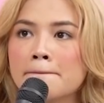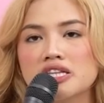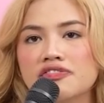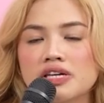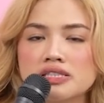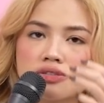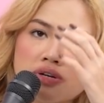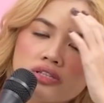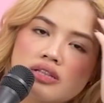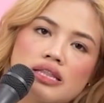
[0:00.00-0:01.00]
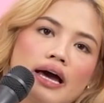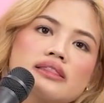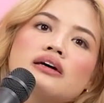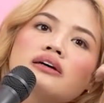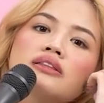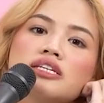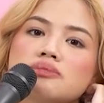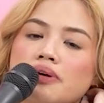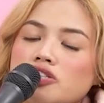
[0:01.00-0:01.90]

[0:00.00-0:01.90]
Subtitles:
But if he's going to let these